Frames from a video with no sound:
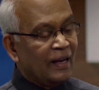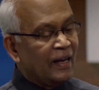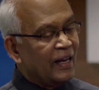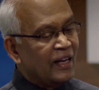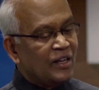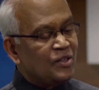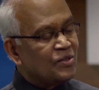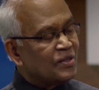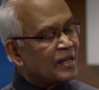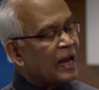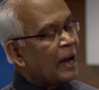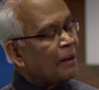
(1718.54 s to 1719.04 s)

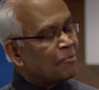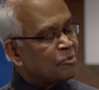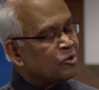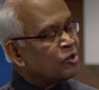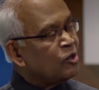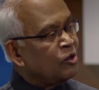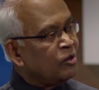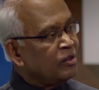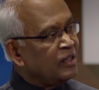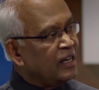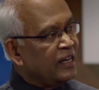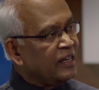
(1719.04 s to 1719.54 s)
is
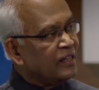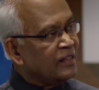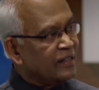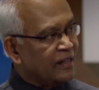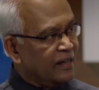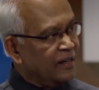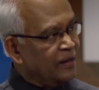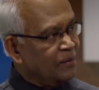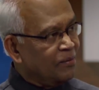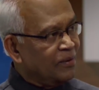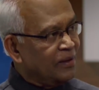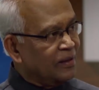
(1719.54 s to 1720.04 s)
absolutely
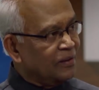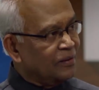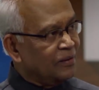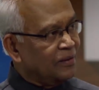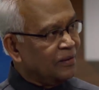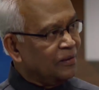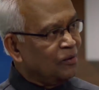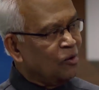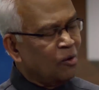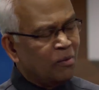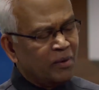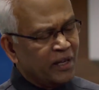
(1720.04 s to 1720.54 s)
incredible.
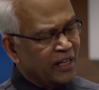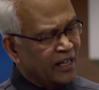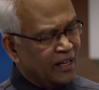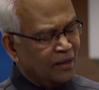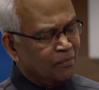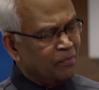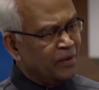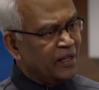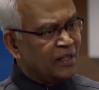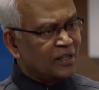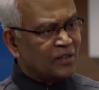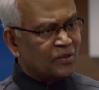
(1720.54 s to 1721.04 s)
Nobody
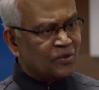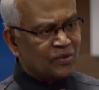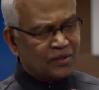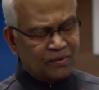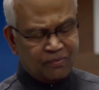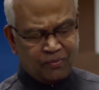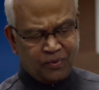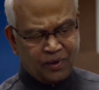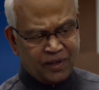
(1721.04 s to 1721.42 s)
can beat us.